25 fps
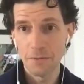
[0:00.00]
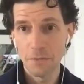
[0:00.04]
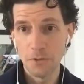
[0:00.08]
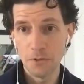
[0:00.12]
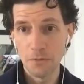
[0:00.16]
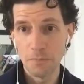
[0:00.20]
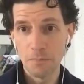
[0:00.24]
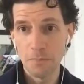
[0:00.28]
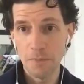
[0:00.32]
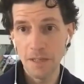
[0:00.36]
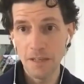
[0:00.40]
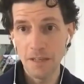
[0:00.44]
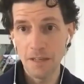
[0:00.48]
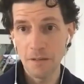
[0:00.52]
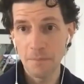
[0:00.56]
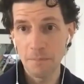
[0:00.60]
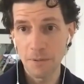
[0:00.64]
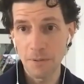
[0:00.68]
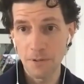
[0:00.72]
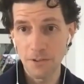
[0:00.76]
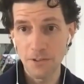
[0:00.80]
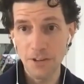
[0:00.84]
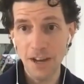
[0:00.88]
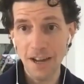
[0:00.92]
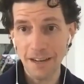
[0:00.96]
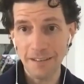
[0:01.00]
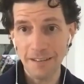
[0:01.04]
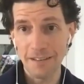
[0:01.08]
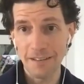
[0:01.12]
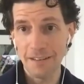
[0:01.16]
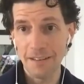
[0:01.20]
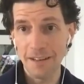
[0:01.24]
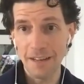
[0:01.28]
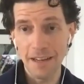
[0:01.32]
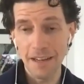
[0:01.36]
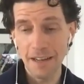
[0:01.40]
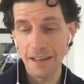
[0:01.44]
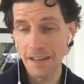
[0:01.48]
was being projected.
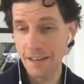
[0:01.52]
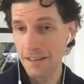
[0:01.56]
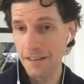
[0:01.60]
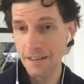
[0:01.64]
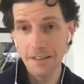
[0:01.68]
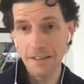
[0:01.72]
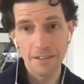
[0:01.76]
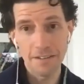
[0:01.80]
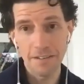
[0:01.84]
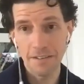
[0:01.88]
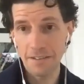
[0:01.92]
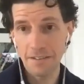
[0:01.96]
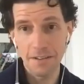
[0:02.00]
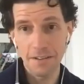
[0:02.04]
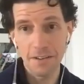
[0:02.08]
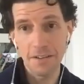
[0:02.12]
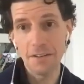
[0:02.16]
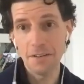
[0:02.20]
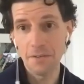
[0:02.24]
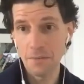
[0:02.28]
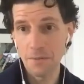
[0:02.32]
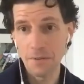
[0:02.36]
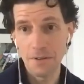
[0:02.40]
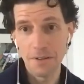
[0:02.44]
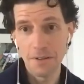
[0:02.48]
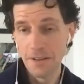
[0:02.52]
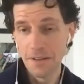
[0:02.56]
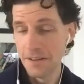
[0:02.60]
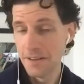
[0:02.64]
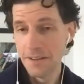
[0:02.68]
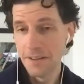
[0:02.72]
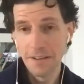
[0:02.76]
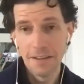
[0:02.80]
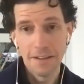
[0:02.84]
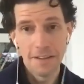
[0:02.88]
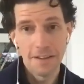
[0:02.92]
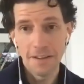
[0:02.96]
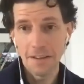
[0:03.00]
And
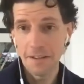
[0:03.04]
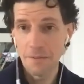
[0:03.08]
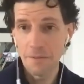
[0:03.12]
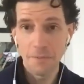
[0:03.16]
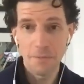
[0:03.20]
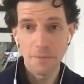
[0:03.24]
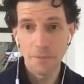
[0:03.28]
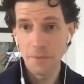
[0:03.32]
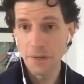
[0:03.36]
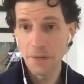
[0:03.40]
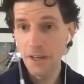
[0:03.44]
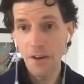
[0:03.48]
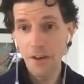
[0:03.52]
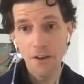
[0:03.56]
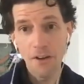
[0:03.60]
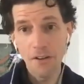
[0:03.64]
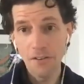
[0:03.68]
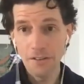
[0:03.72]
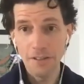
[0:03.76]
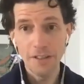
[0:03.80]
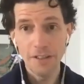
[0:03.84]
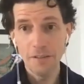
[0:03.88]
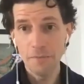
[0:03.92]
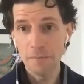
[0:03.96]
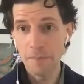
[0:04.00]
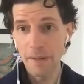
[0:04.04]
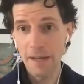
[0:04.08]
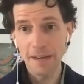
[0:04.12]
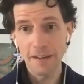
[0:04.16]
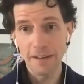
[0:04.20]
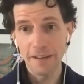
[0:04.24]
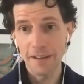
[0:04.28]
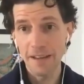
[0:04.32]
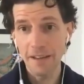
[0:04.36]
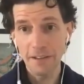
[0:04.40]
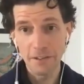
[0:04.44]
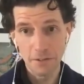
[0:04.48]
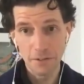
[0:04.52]
we all need to band
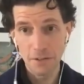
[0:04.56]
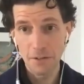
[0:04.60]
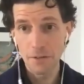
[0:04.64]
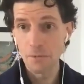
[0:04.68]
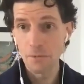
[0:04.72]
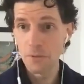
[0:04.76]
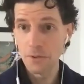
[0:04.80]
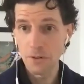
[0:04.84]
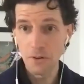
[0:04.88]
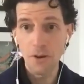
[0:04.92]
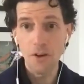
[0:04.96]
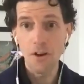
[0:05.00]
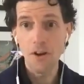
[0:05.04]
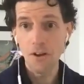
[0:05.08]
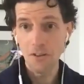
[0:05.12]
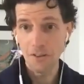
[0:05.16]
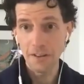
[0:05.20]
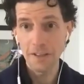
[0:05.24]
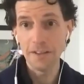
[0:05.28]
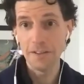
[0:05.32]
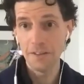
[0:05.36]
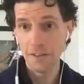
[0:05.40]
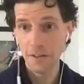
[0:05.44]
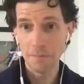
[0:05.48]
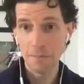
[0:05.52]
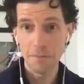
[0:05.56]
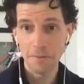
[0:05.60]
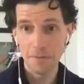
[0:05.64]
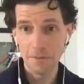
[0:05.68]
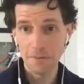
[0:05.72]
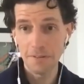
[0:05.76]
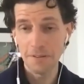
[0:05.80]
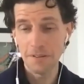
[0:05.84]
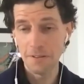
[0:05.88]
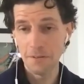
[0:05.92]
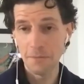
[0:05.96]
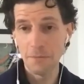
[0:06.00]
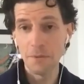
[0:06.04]
together, or it will
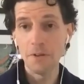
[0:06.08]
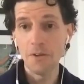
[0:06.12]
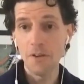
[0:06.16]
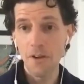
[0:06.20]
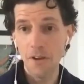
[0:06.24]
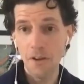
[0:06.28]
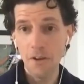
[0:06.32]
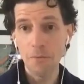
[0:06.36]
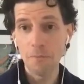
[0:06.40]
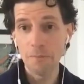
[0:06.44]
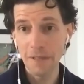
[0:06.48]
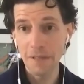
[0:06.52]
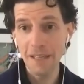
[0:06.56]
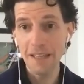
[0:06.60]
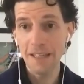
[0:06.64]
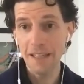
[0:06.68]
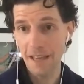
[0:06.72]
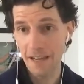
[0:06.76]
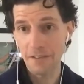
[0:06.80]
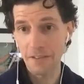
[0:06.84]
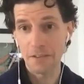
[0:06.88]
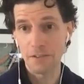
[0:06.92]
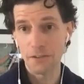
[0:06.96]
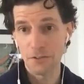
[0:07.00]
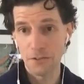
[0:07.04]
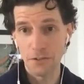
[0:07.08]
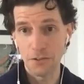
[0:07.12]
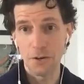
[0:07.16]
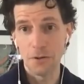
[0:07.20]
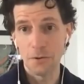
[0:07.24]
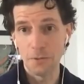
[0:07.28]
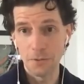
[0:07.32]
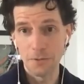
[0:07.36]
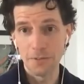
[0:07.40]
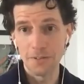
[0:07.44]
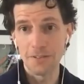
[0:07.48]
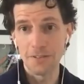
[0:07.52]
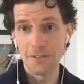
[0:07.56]
all be Alex
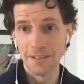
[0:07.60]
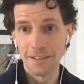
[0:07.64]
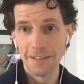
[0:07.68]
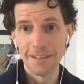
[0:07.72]
Jones.